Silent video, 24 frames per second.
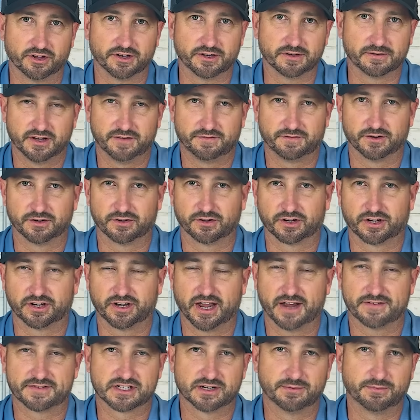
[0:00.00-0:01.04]
it. If you're looking to
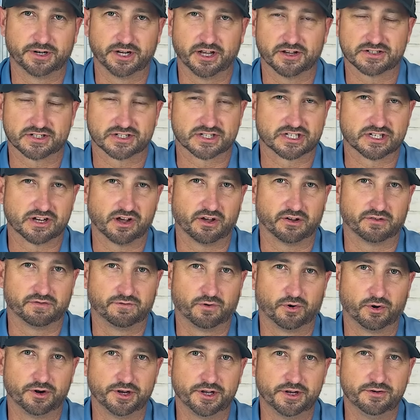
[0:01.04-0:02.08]
have somebody else install it
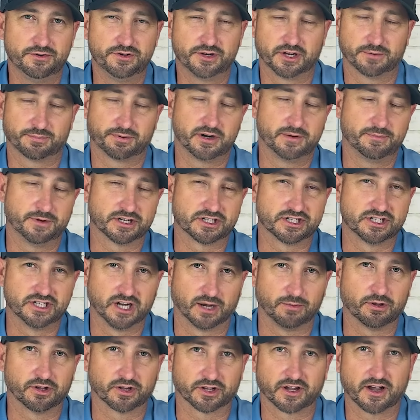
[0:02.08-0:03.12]
for you, you could pretty much
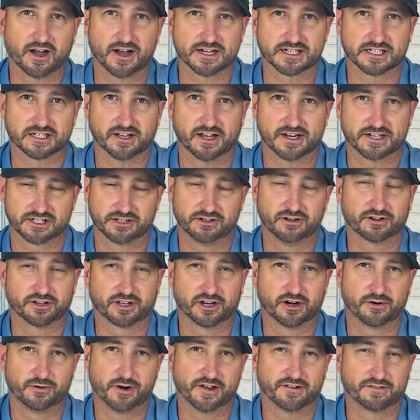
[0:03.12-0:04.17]
double the cost of that. So you're
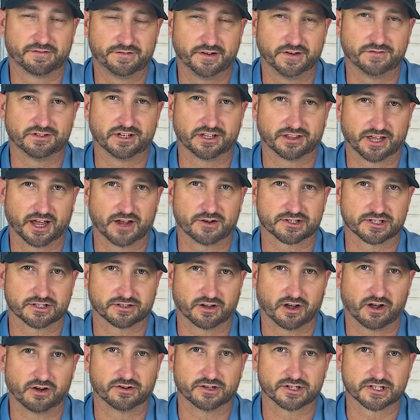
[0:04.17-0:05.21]
looking at around
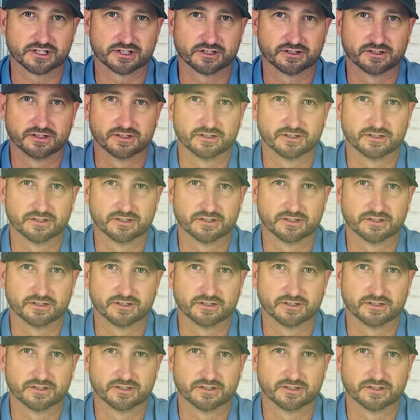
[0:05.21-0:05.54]
$50,000.